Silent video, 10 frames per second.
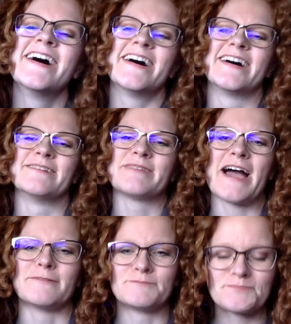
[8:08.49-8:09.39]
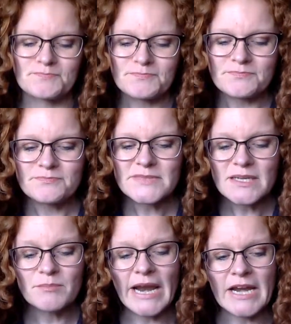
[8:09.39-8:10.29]
um, yeah.
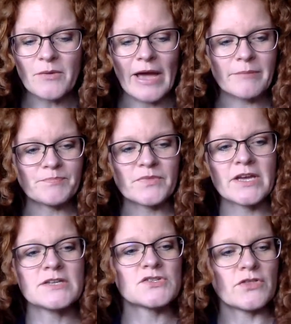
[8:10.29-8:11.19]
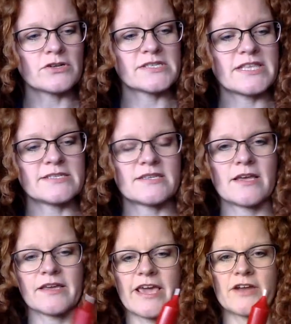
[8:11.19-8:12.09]
But anyway, so there's this
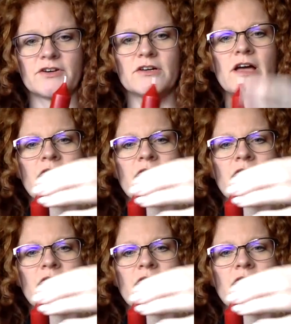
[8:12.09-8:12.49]
candle.